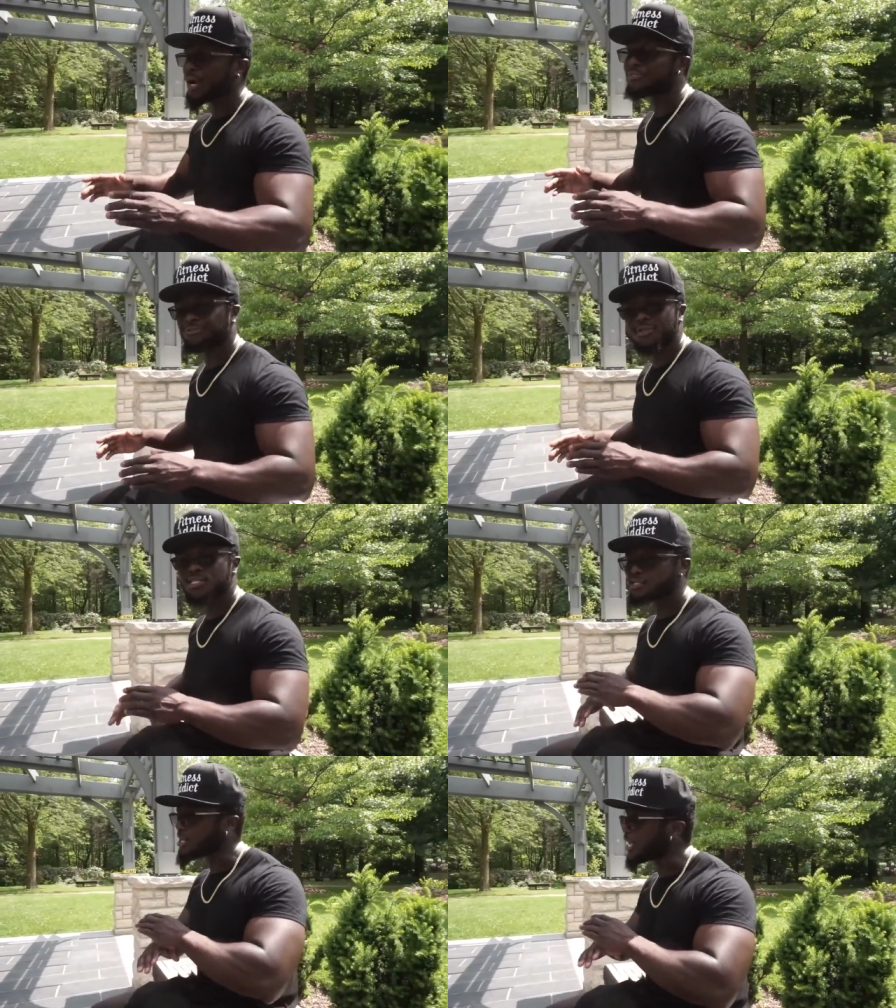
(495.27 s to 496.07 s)

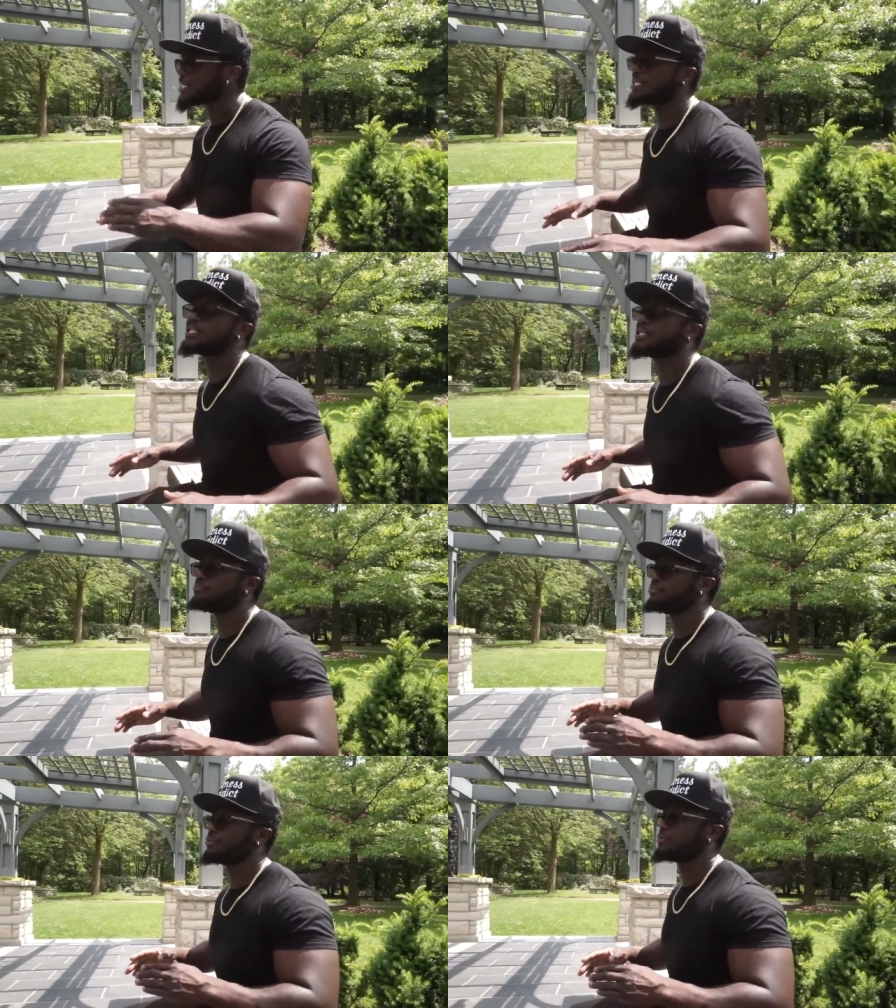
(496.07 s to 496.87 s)
breakfast, nice and
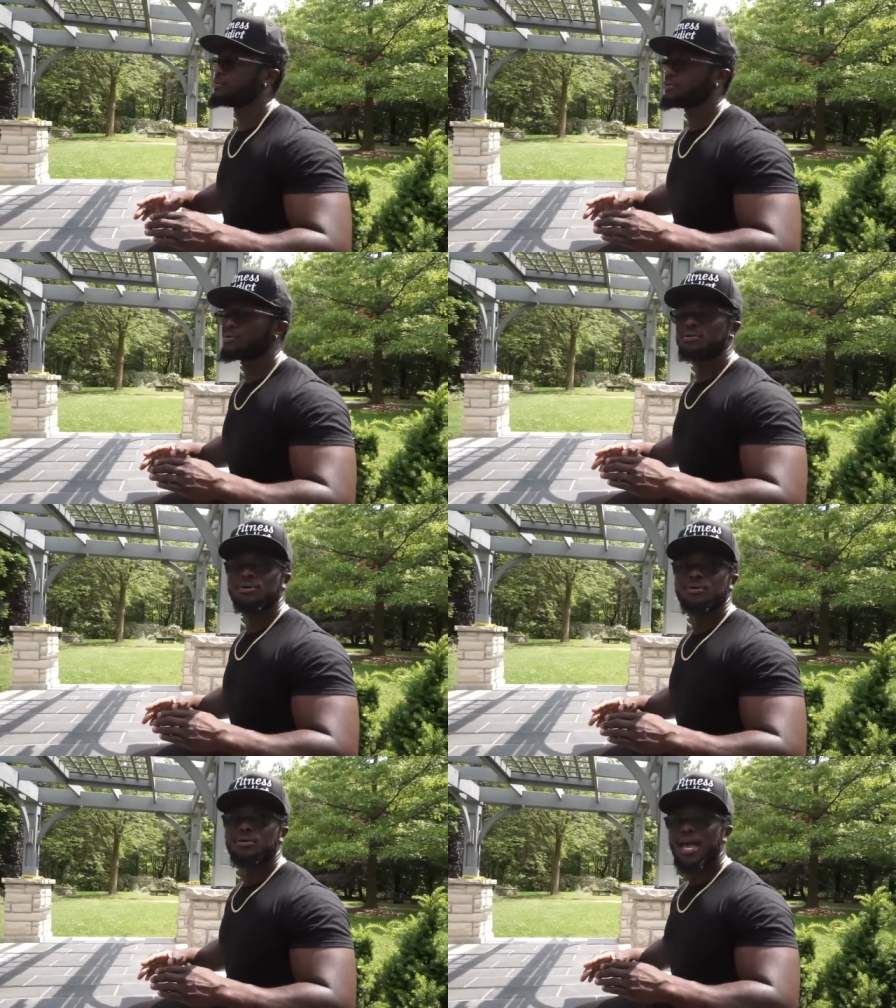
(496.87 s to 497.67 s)
simple.
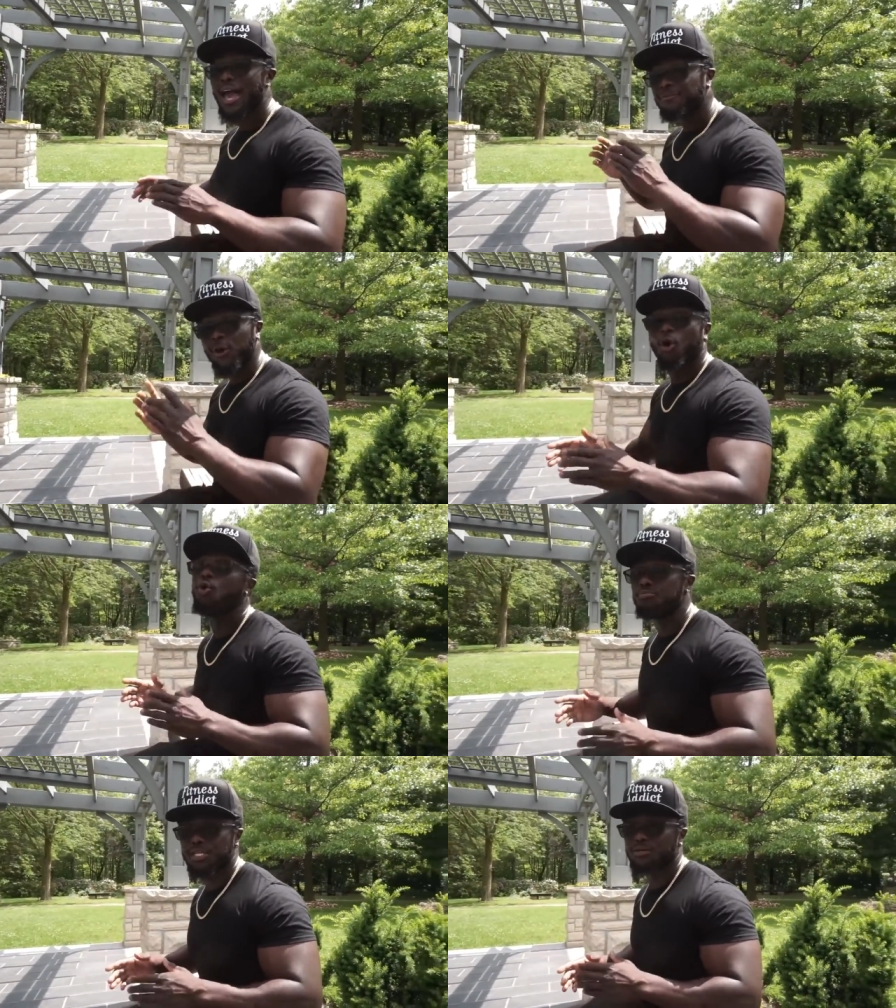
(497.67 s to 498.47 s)
Have your
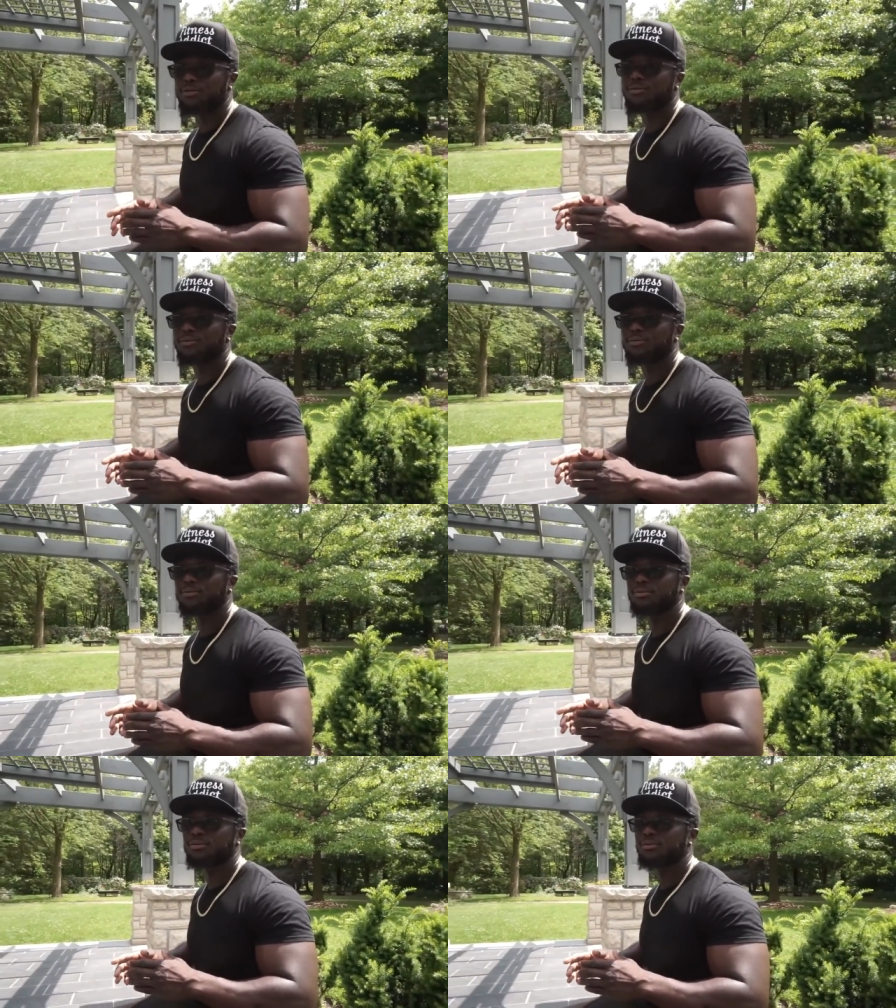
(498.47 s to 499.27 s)
oatmeal
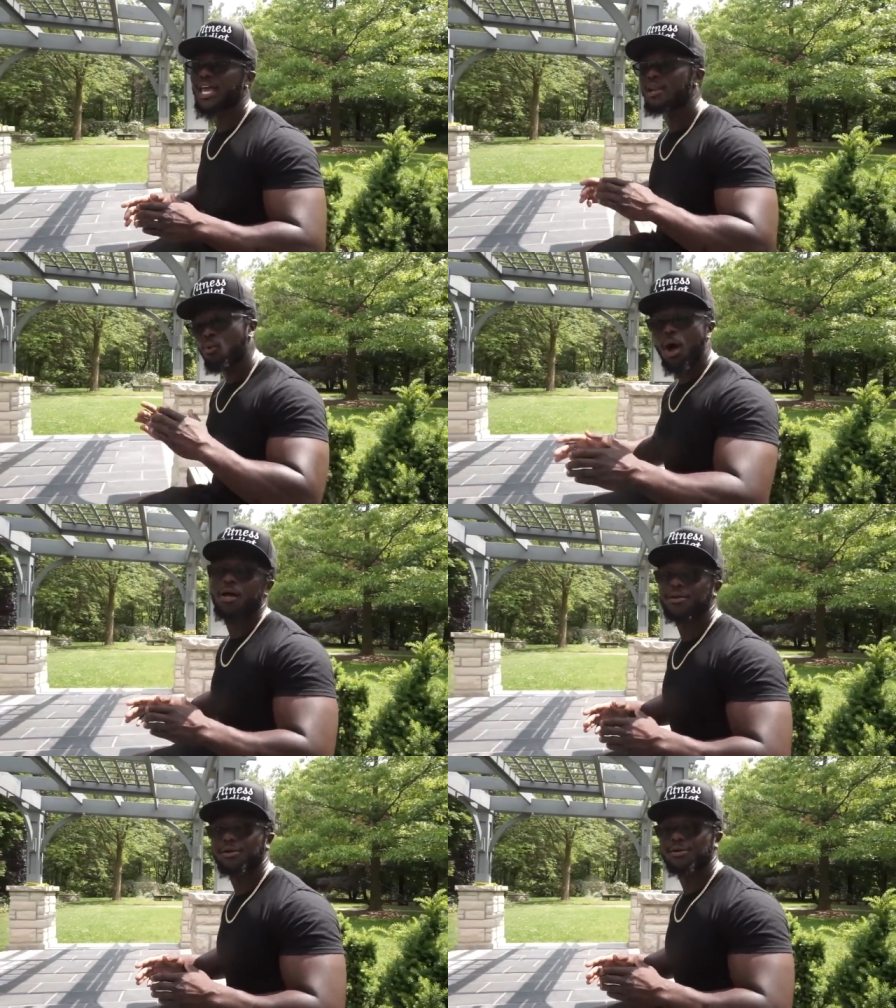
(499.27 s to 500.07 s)
and
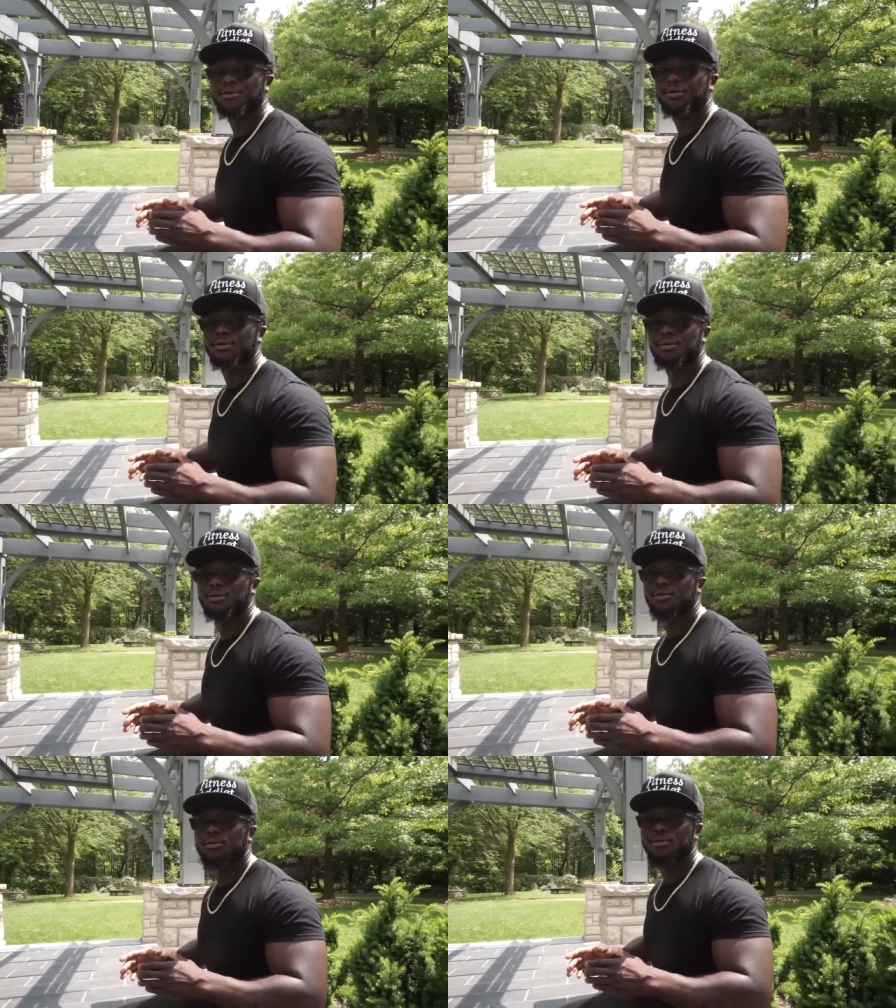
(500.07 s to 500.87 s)
water,
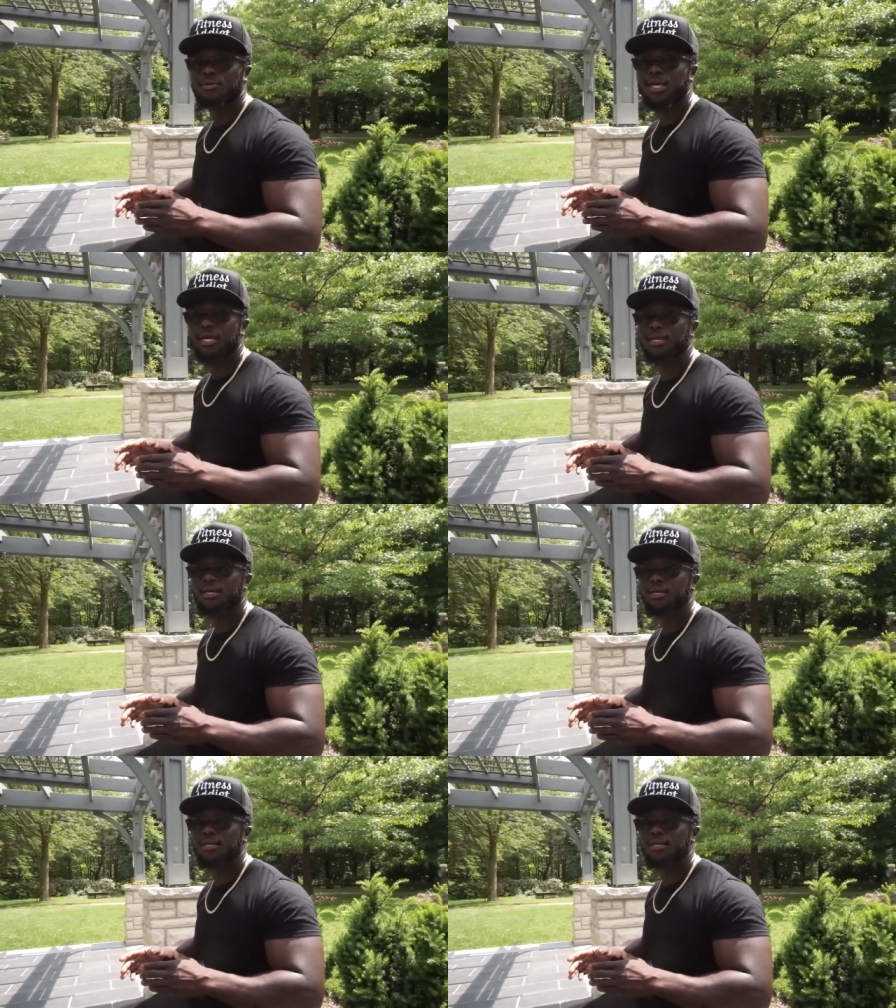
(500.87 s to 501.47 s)
okay?